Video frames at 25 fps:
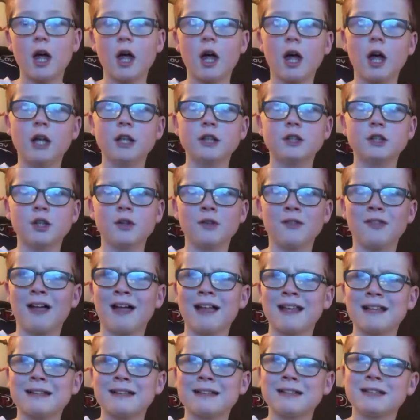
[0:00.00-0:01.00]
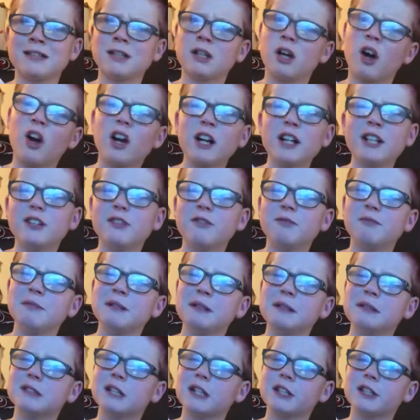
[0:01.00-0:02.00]
and so that kind of
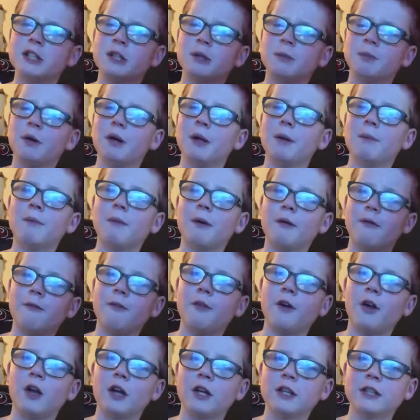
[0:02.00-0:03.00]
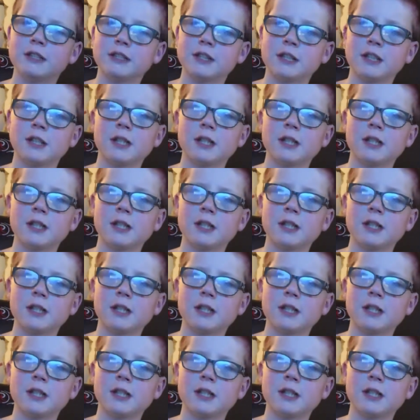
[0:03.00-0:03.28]
means I should have put him up first.